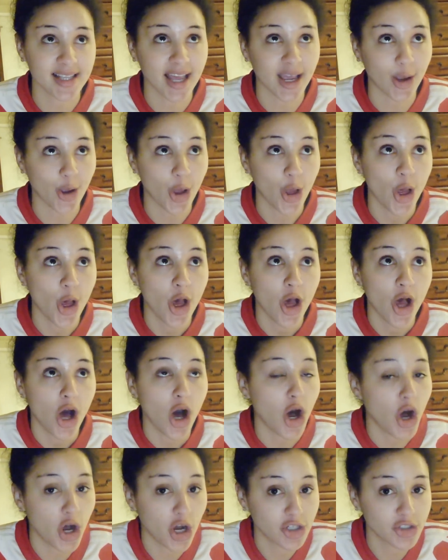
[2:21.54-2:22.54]
like
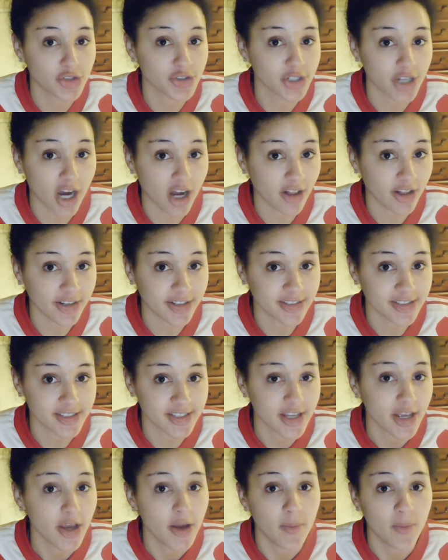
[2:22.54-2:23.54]
$100.
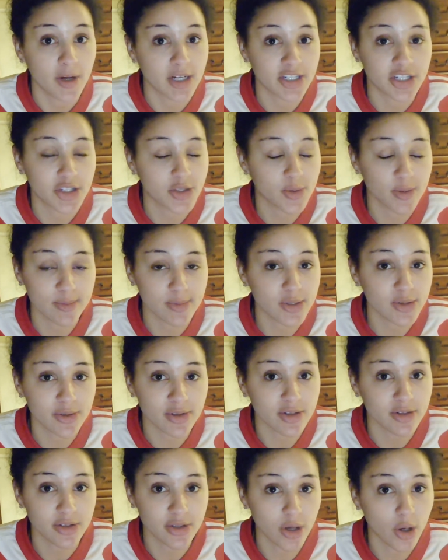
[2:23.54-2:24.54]
Which swimsuits
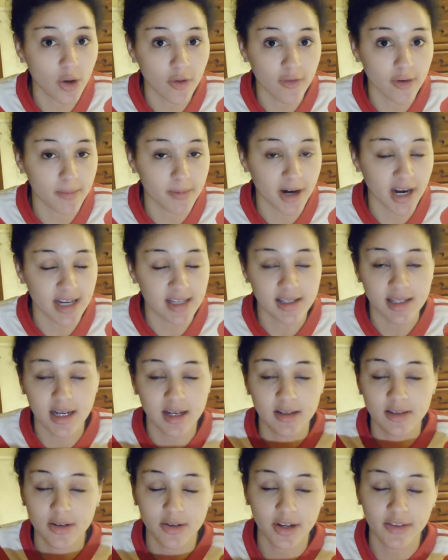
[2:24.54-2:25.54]
are so overpriced,
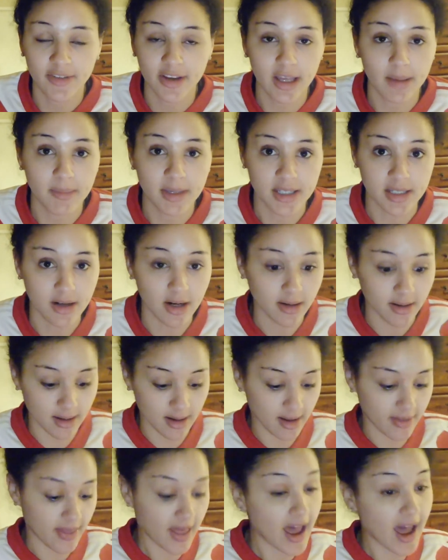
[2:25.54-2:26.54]
don't even get me started
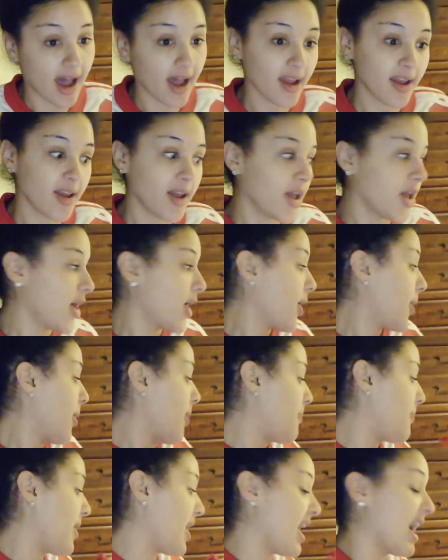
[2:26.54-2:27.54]
on that.
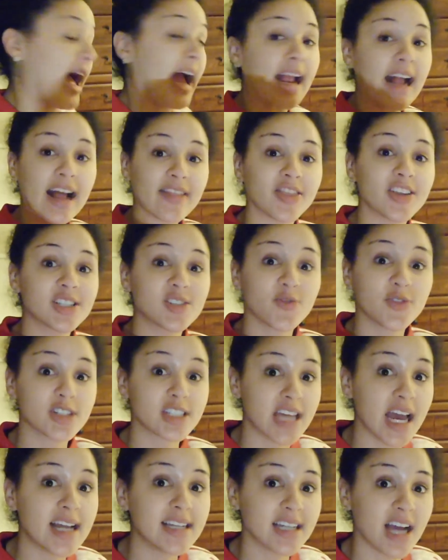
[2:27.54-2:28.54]
But I got this for
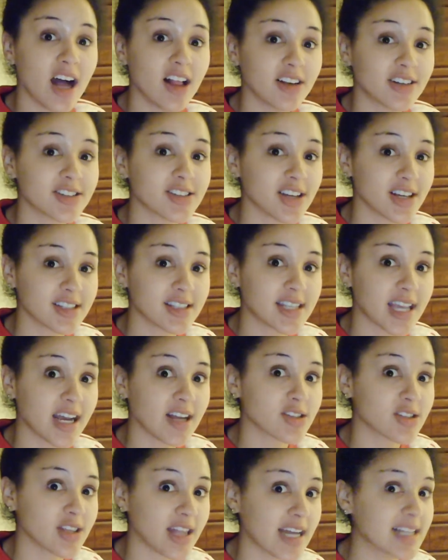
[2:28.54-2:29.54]
$10 on
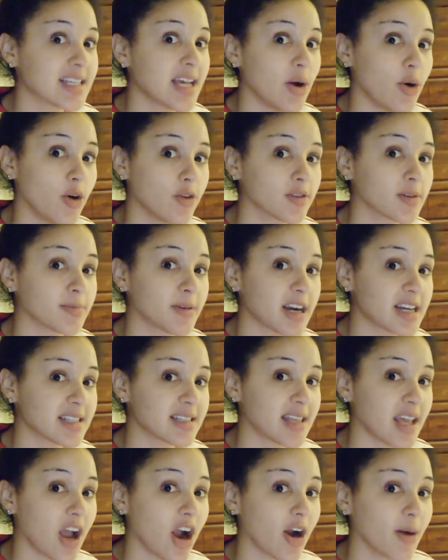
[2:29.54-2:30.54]
sale, so that's how overpriced
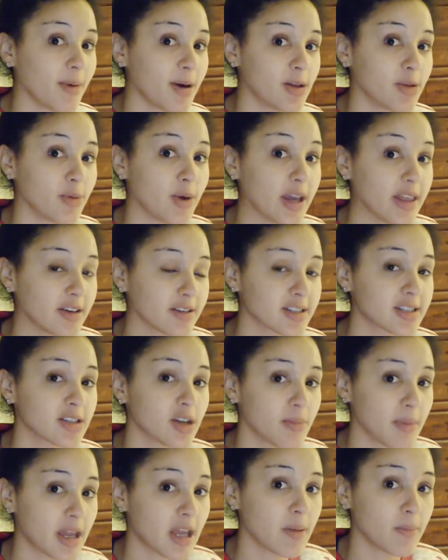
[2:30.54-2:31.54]
they are, by the way. They're
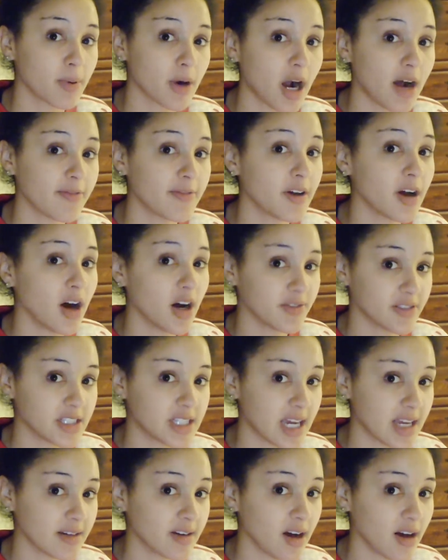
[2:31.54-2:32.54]
still making profit off of
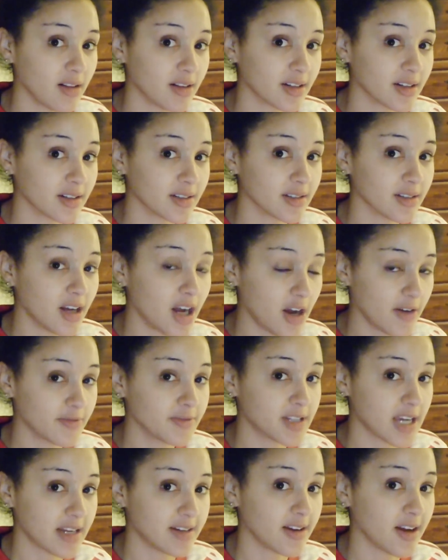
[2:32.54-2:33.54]
$10, off
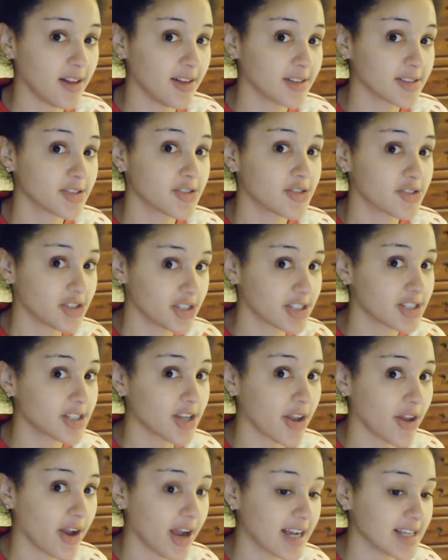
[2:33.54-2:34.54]
$10. Just so
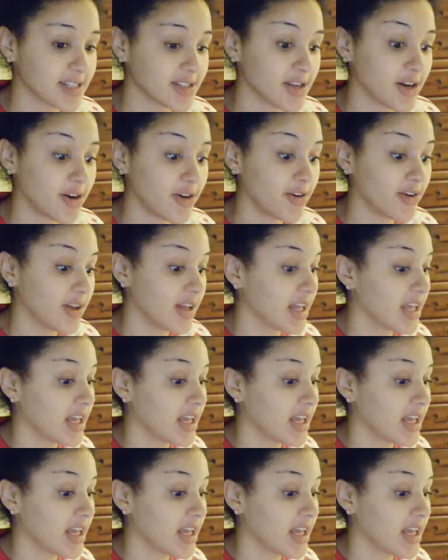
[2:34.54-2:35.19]
you guys know.